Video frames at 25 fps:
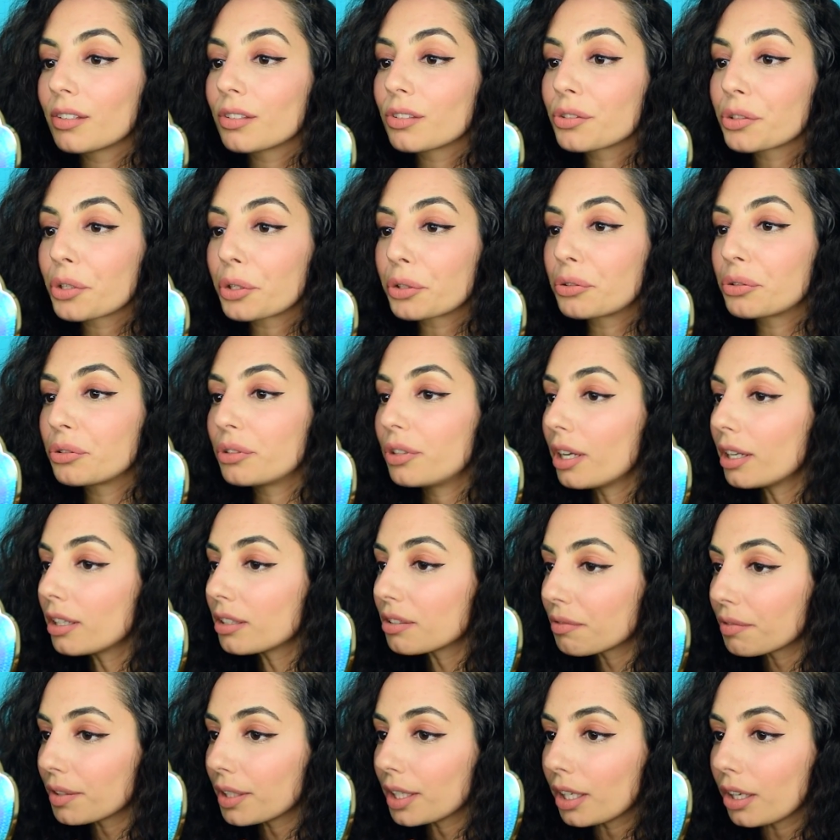So
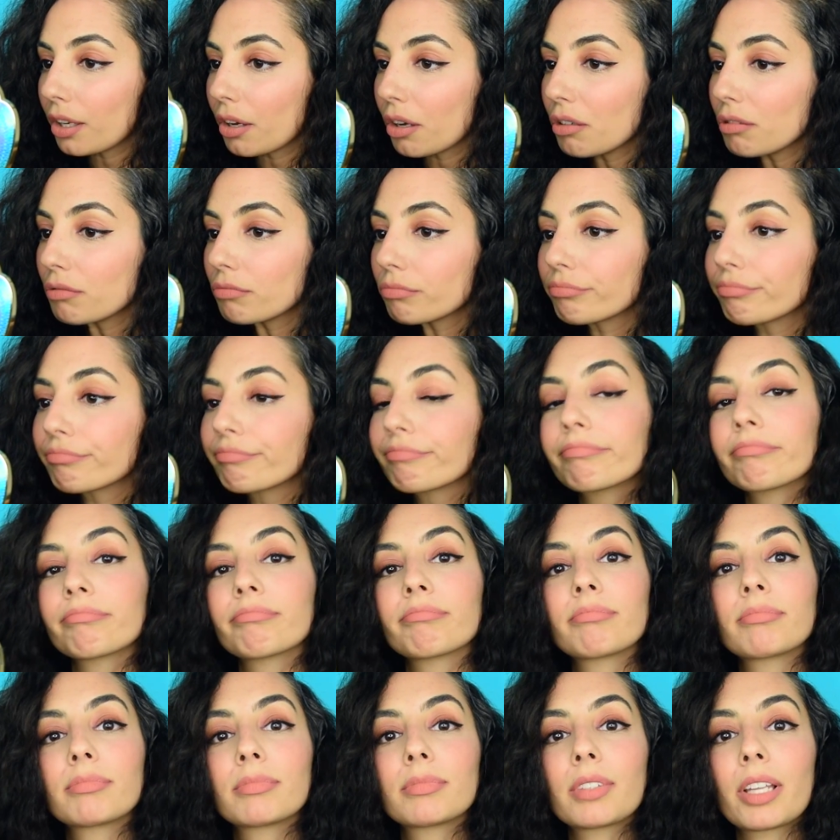today's video
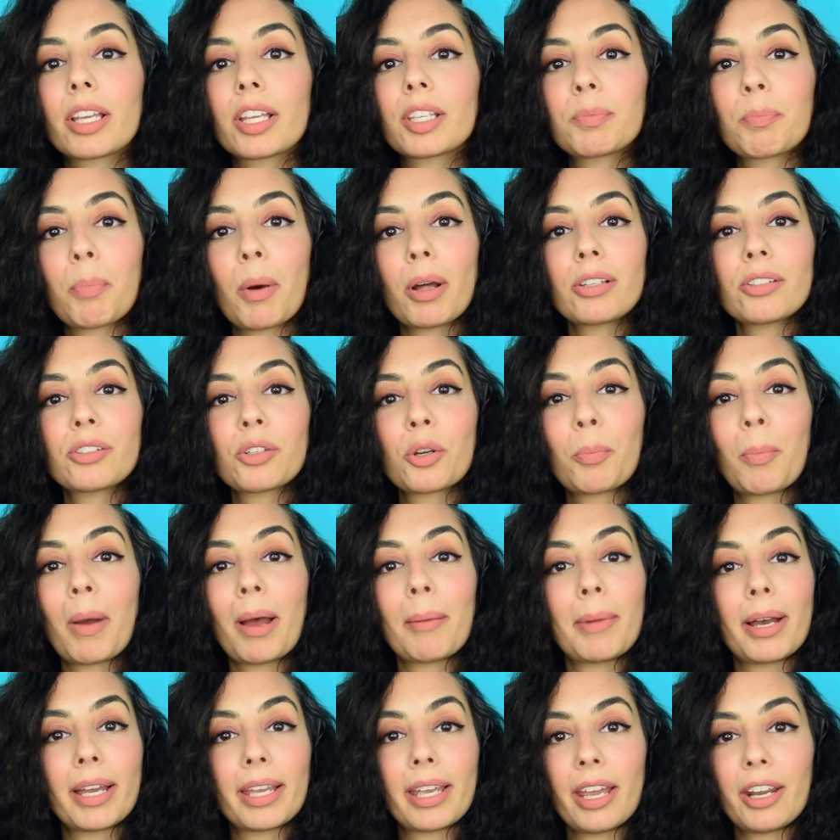is sponsored
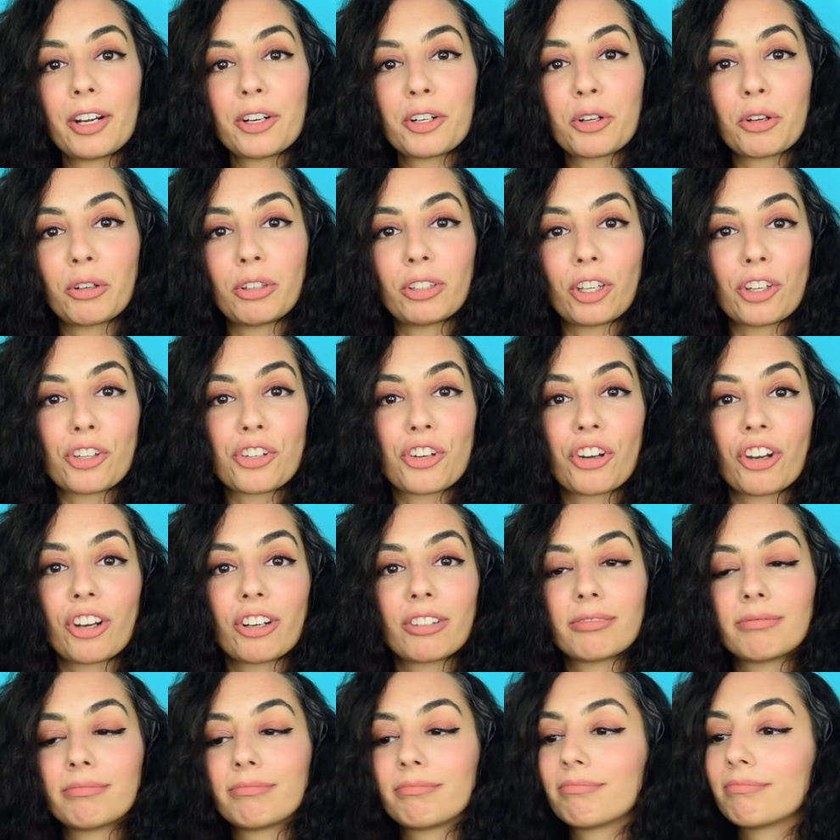by my air
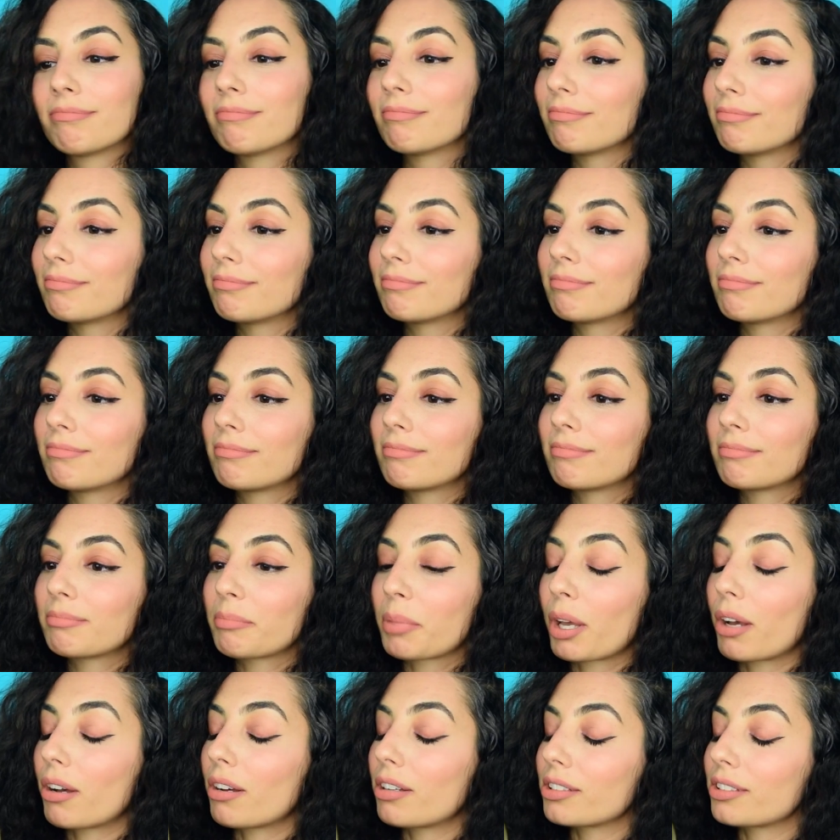conditioner
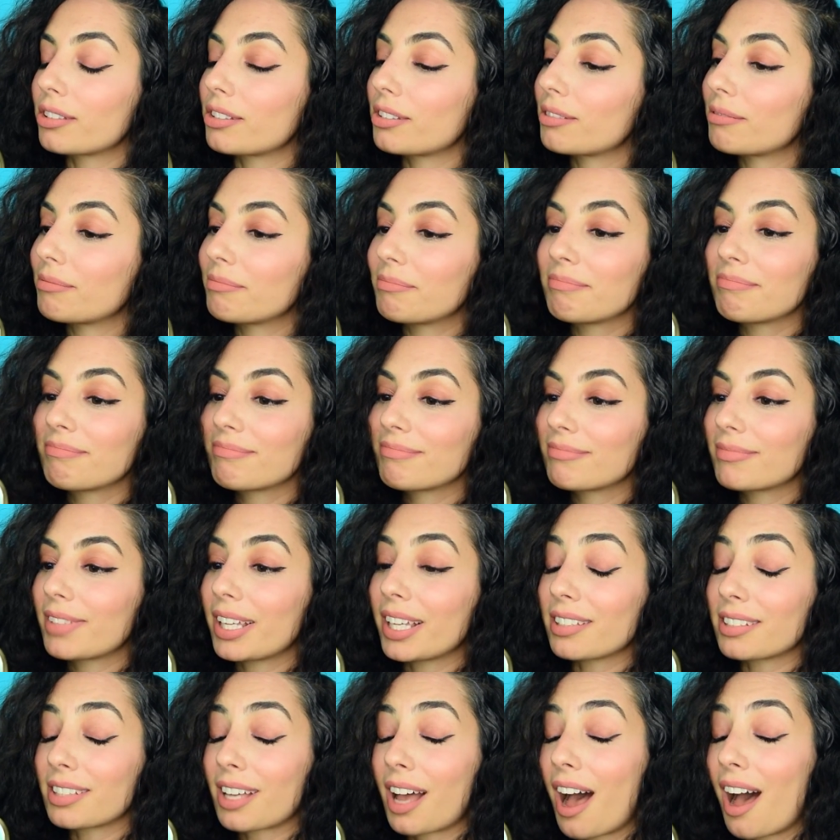because
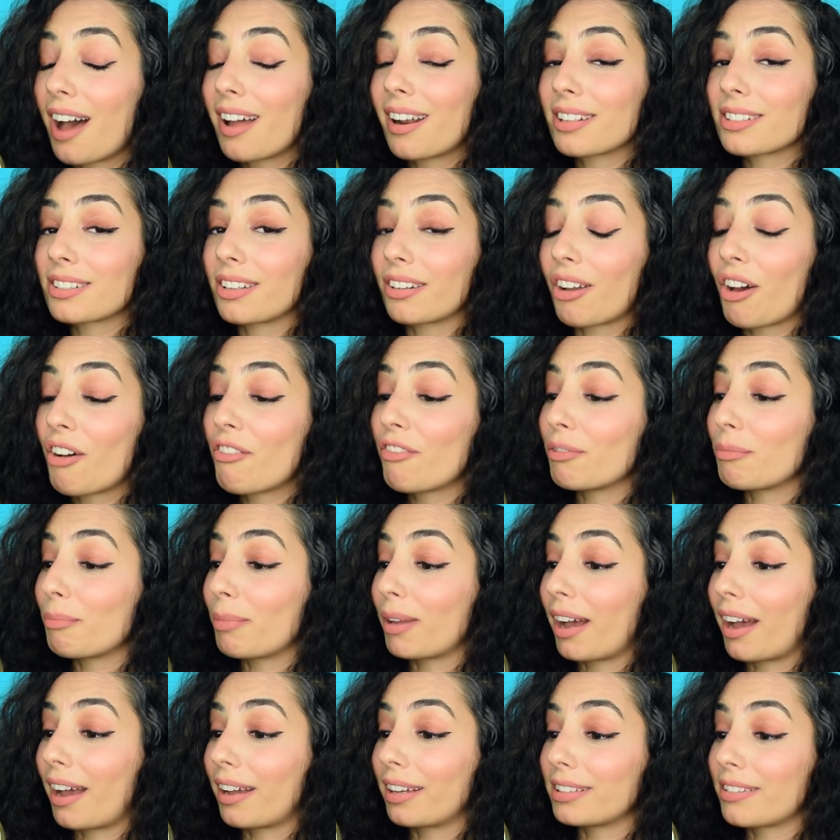it's hot as an oven
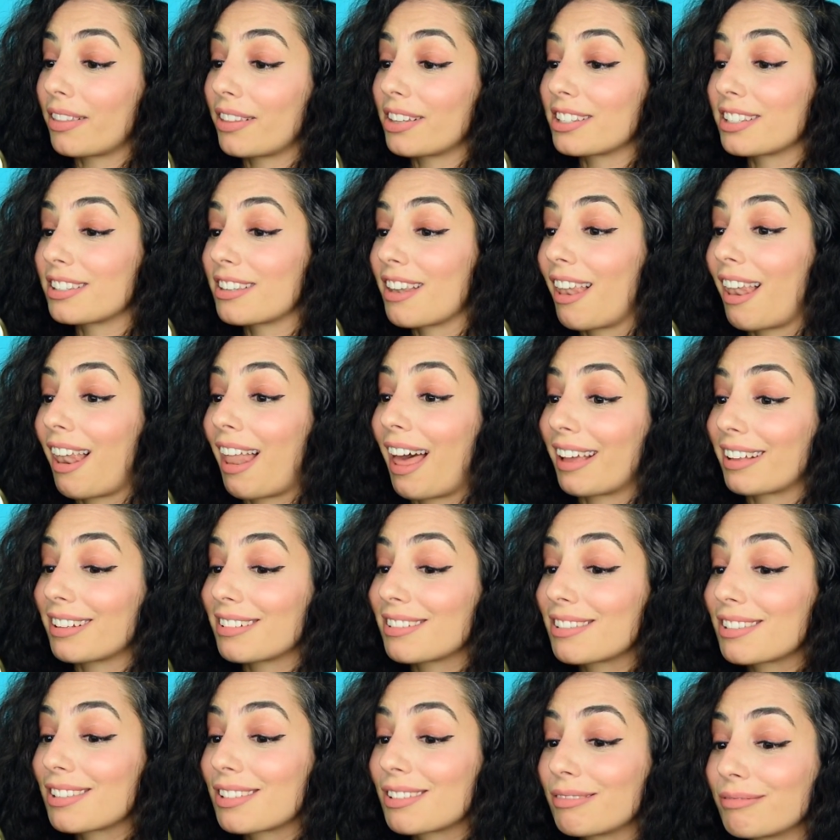behind these
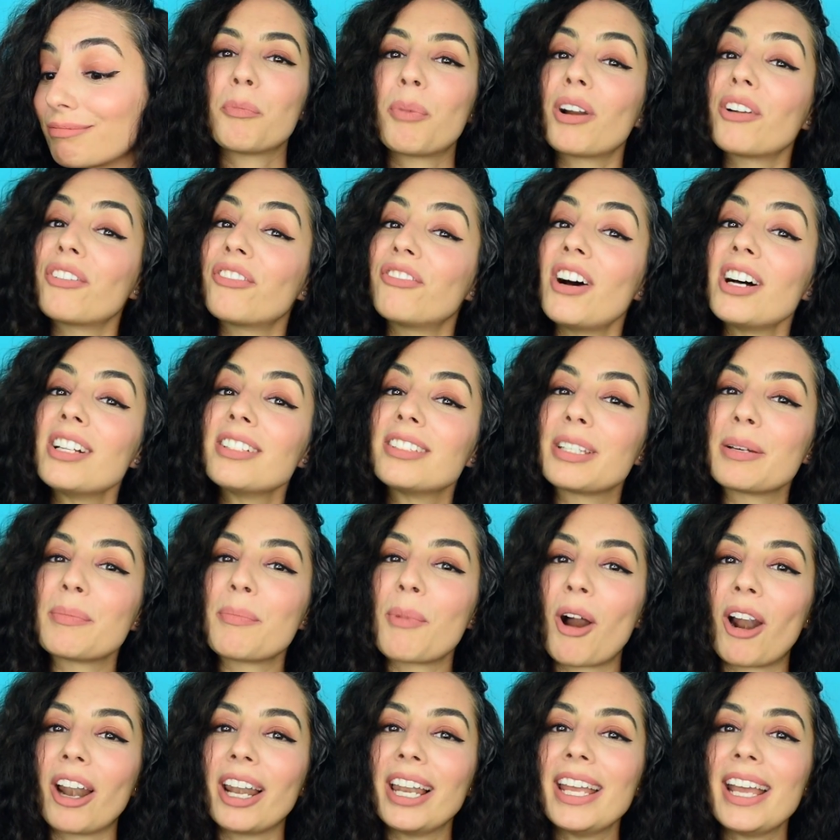lights. Parfums de
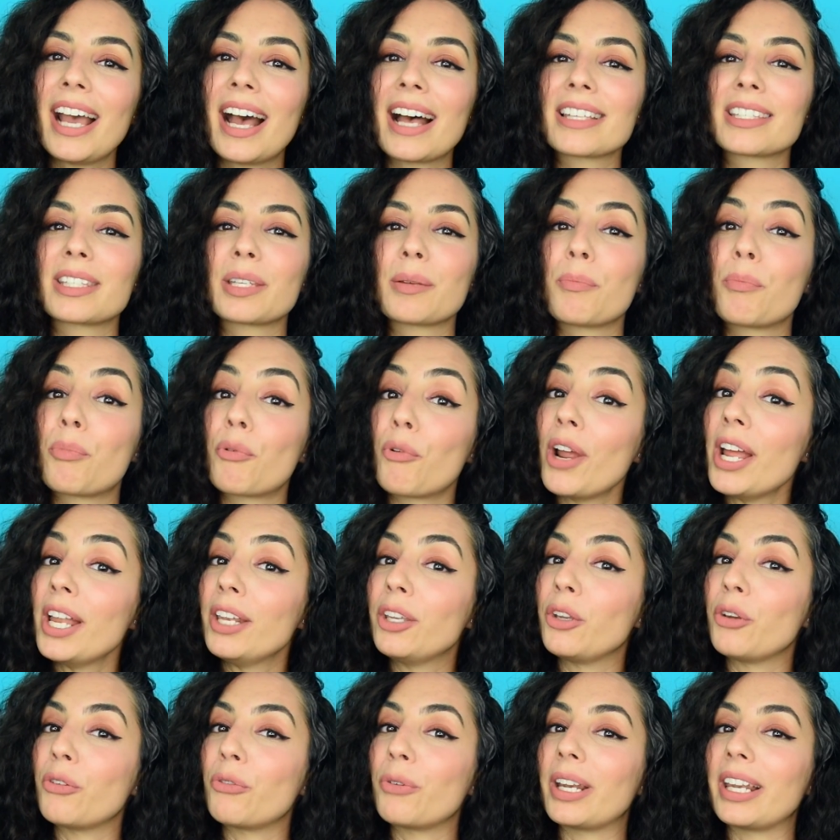Marly has a
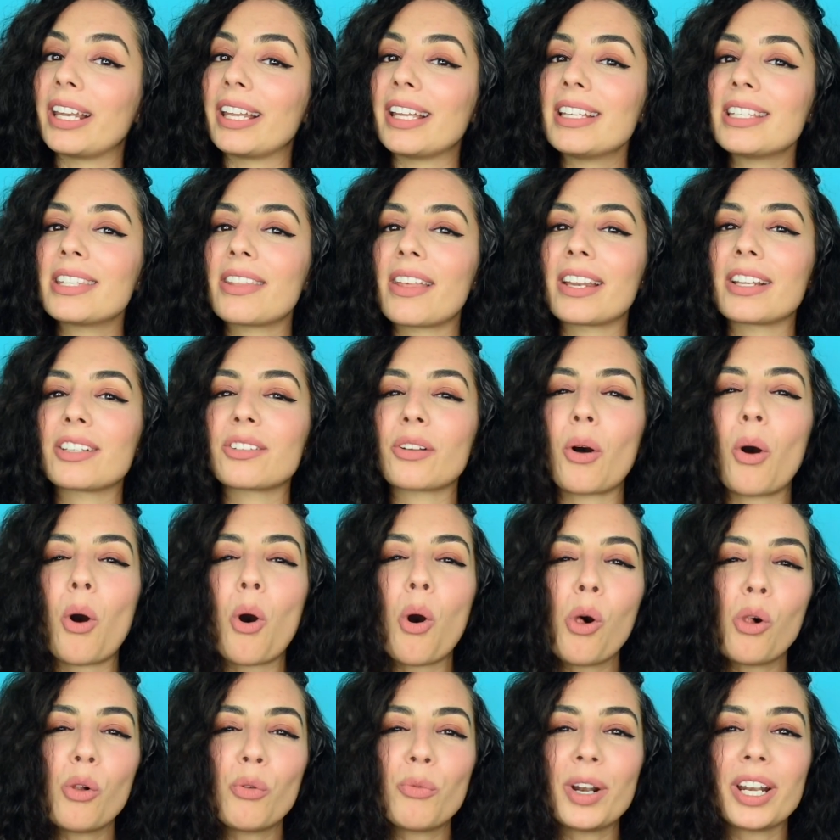brand new release that is
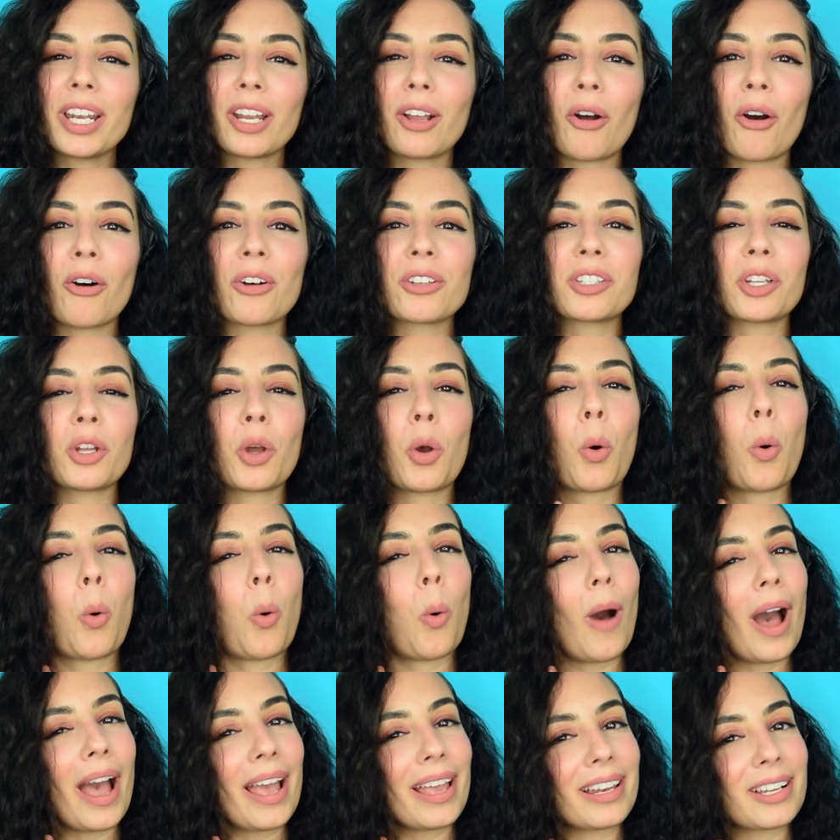already causing
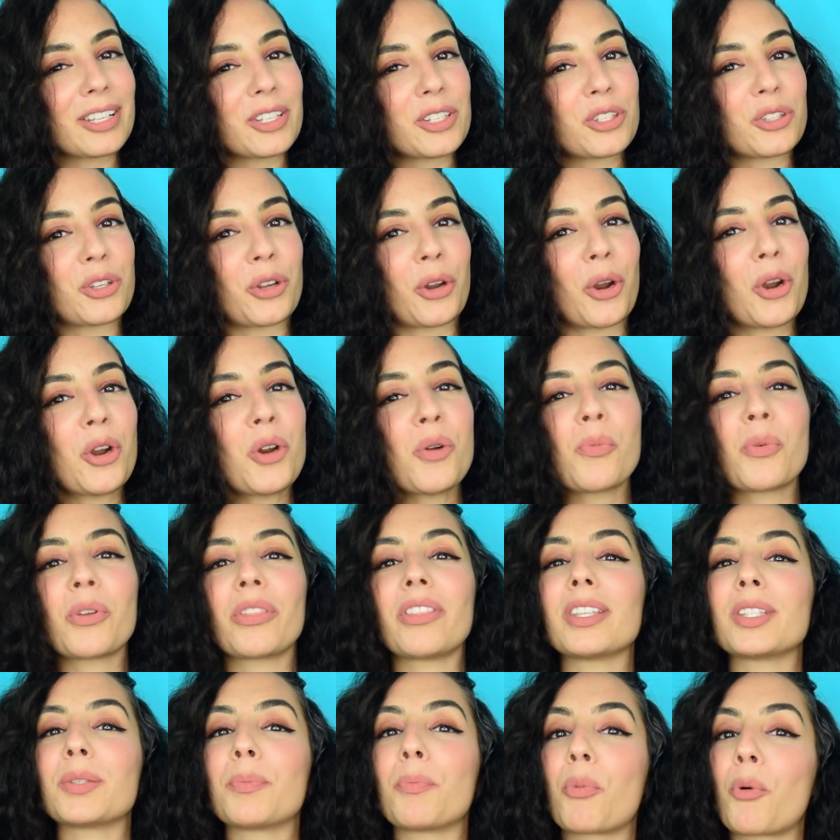quite a stir with
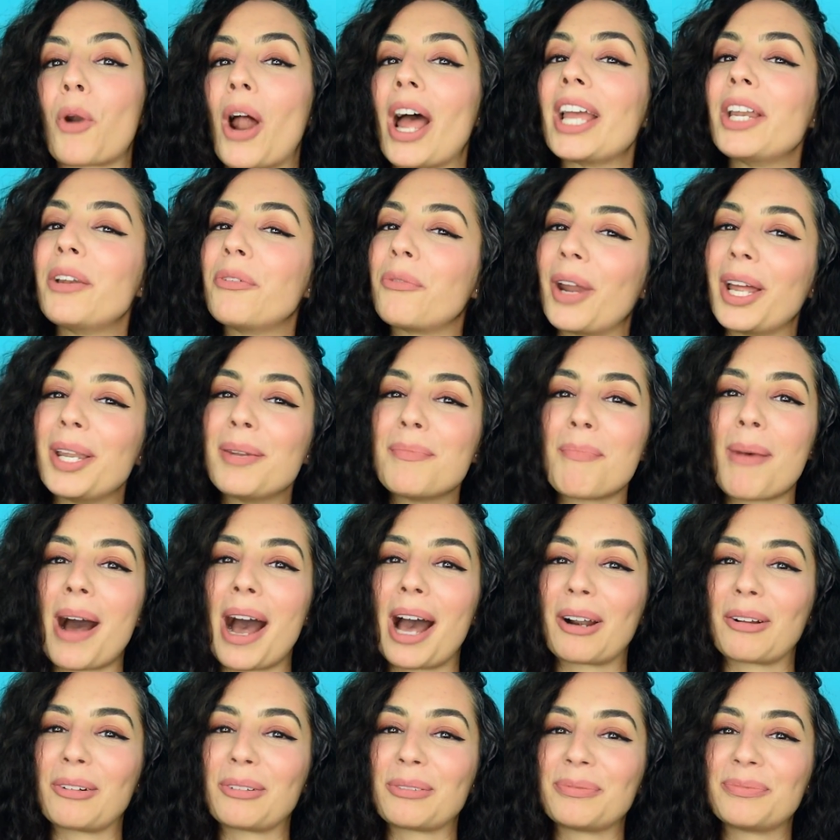this bright red
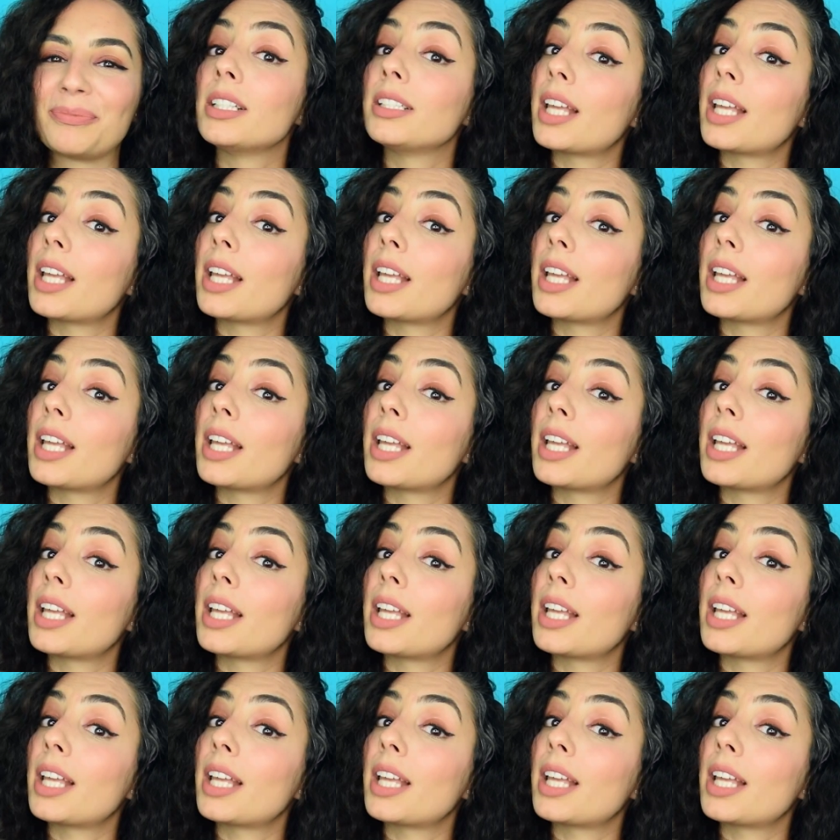bottle.